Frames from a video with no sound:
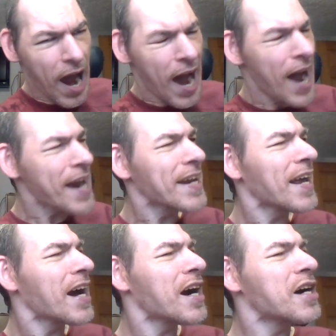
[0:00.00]
I
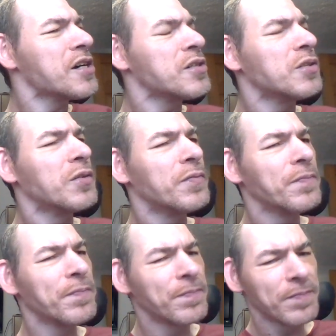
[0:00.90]
know
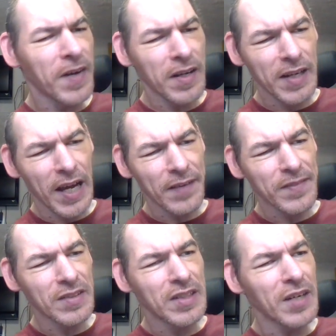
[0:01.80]
my life
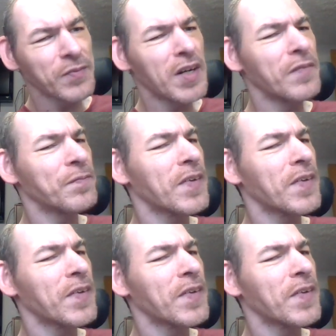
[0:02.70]
is different,